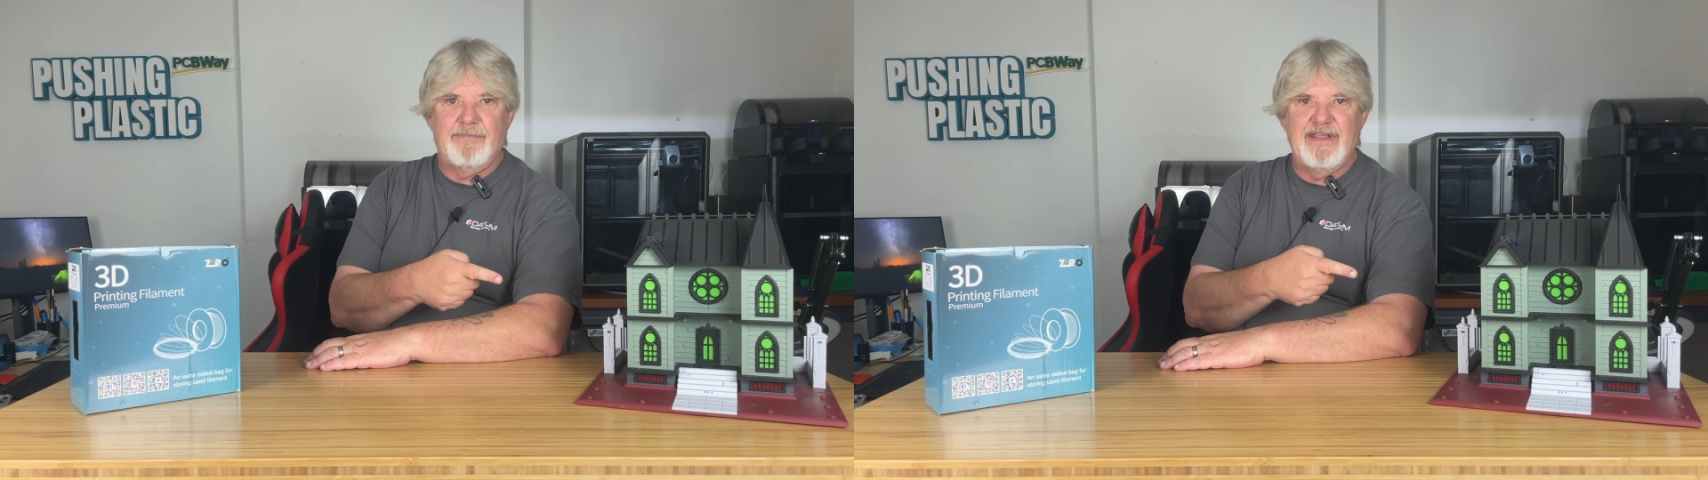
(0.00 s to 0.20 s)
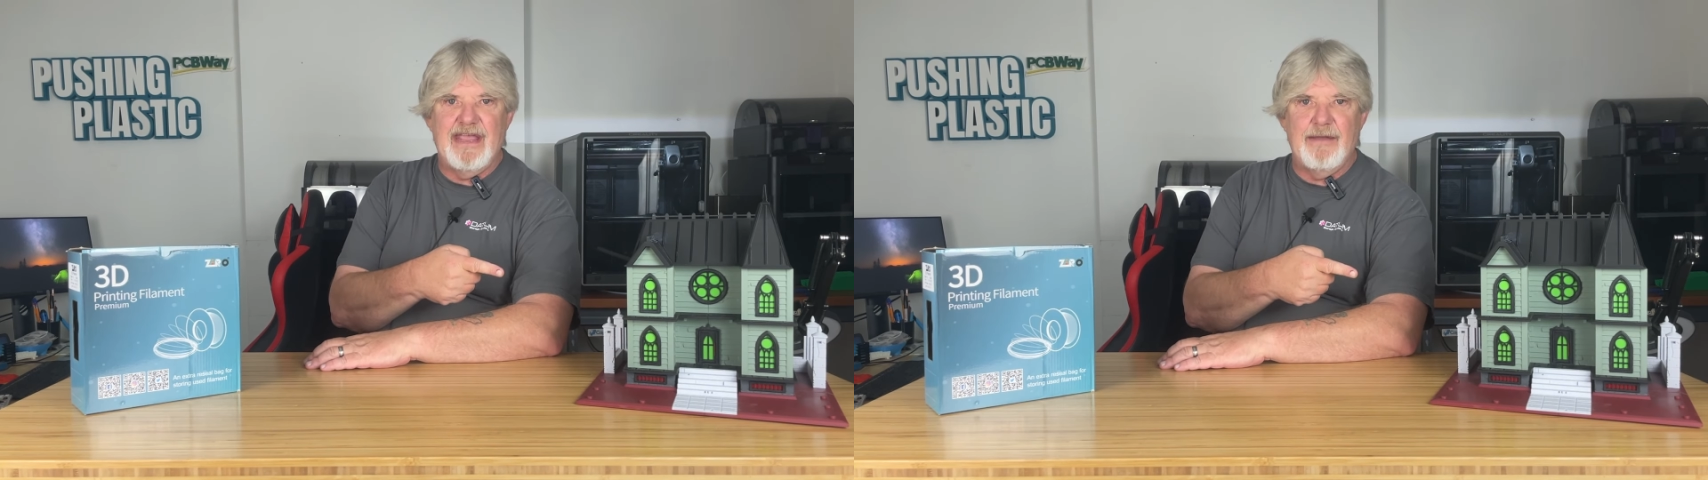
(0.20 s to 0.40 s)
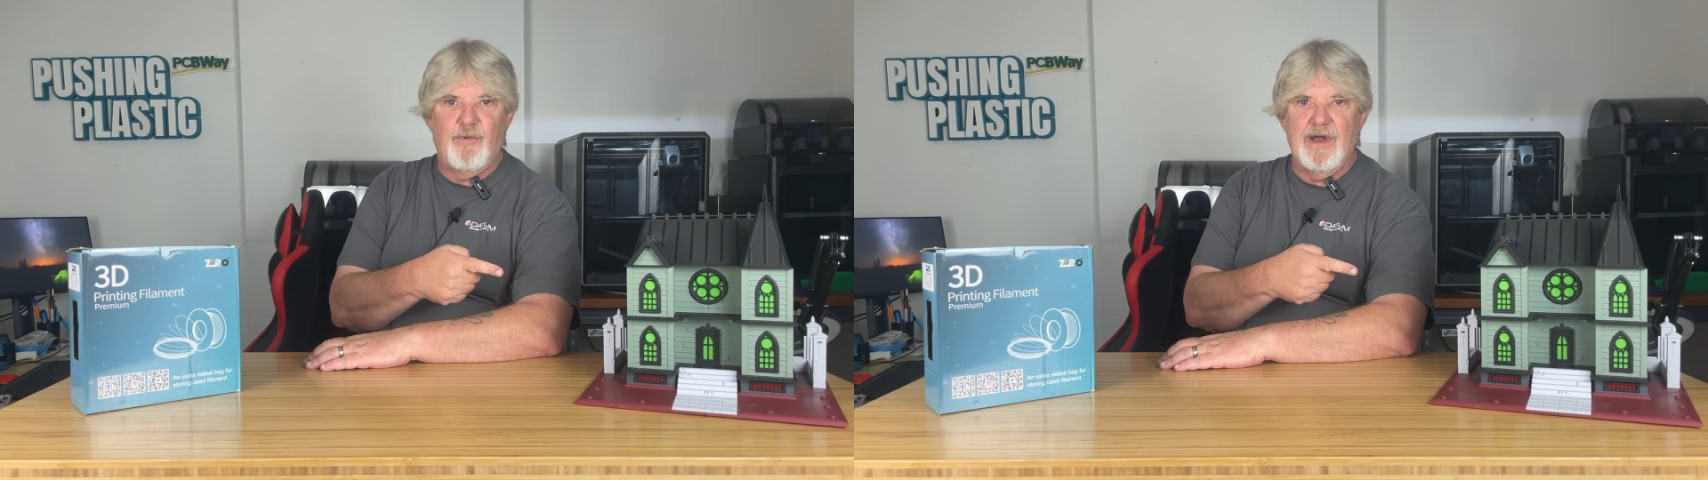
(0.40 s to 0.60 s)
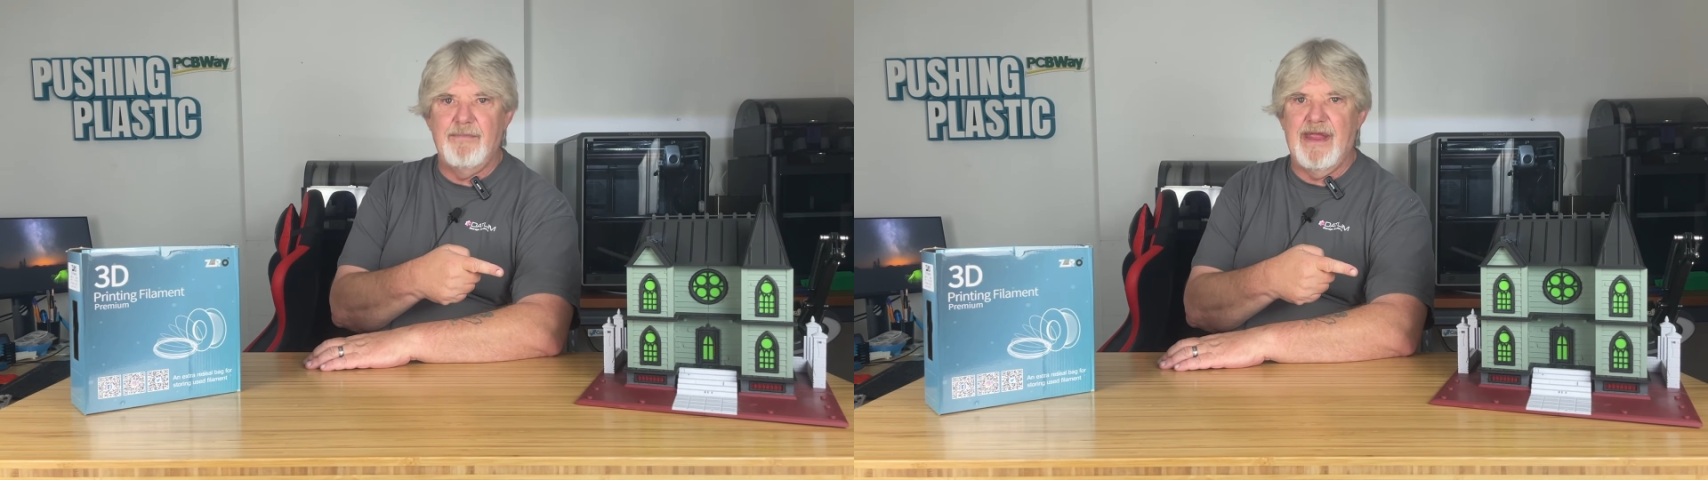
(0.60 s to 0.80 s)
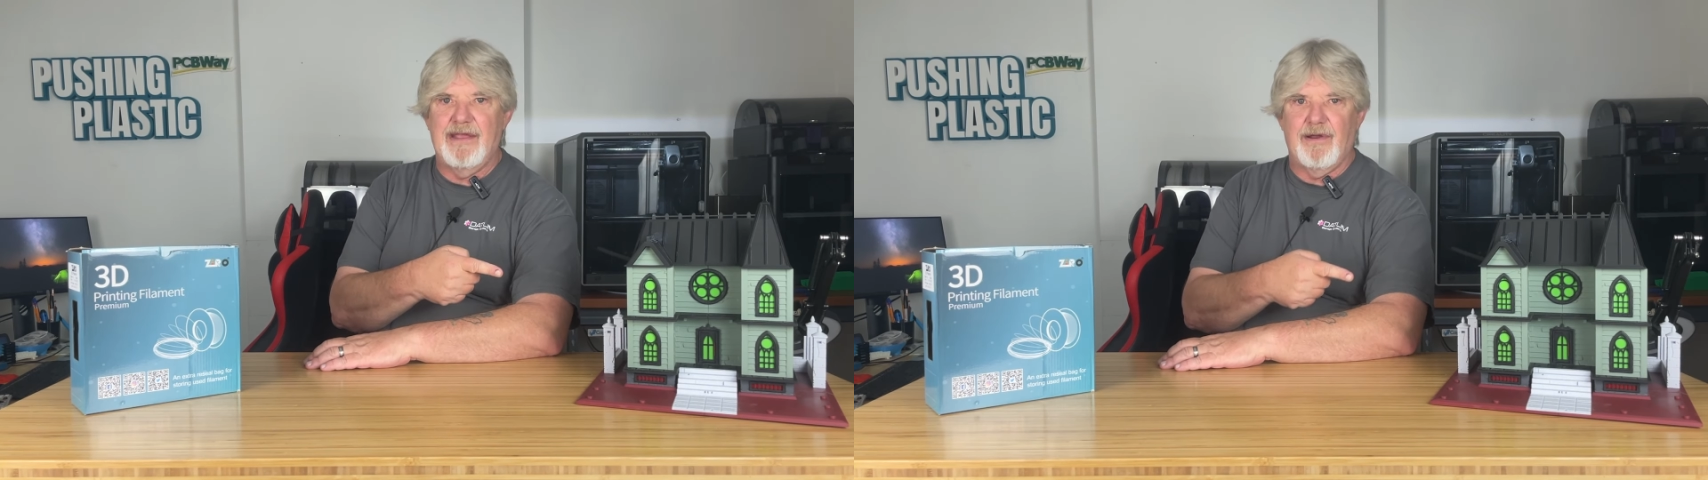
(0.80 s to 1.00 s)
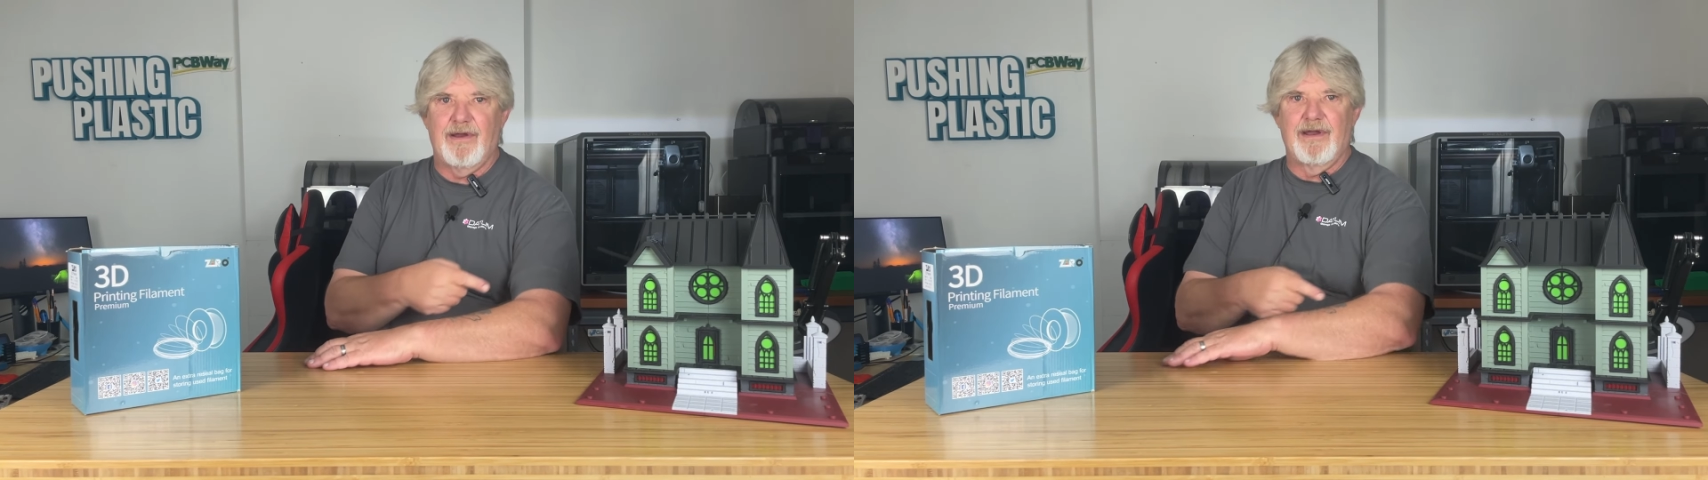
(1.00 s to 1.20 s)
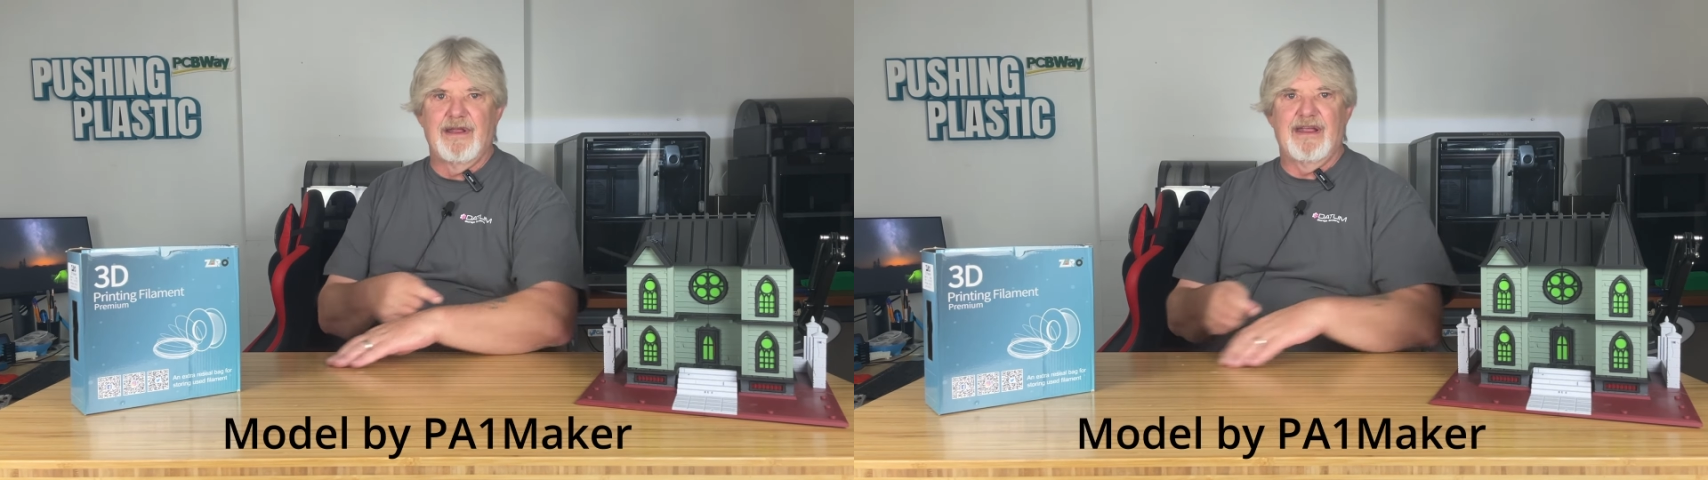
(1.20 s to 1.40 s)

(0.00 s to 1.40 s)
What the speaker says: PA1 Maker.